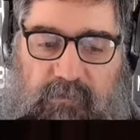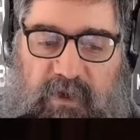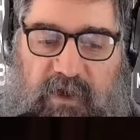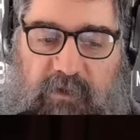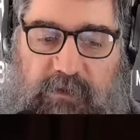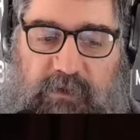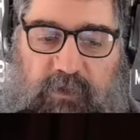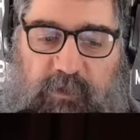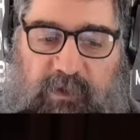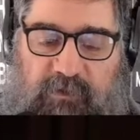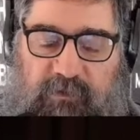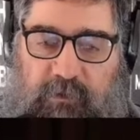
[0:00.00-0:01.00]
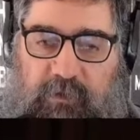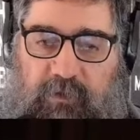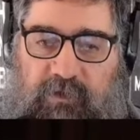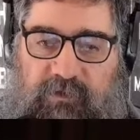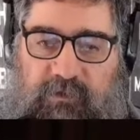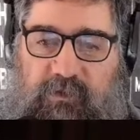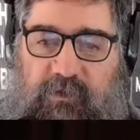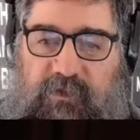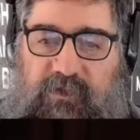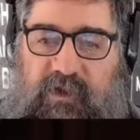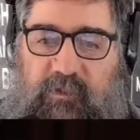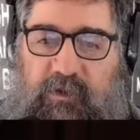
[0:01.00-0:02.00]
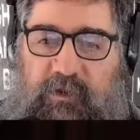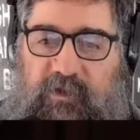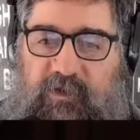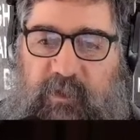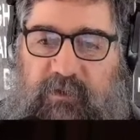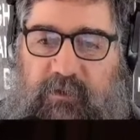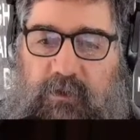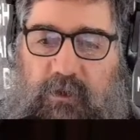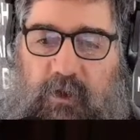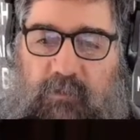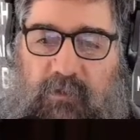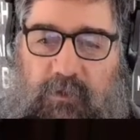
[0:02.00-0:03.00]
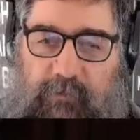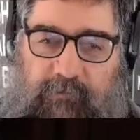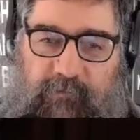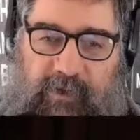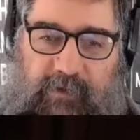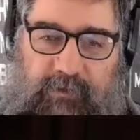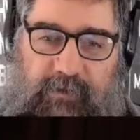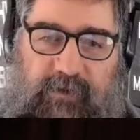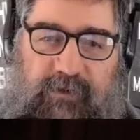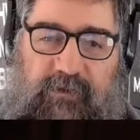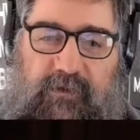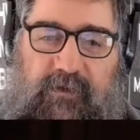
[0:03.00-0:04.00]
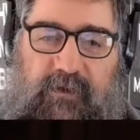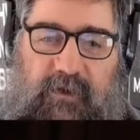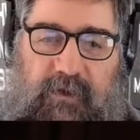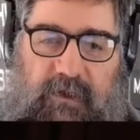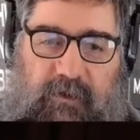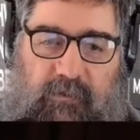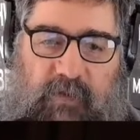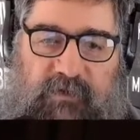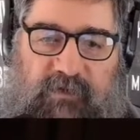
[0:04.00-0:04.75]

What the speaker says: hear a little bit of joint noises across there, but I'd expect a lot more in reality. Much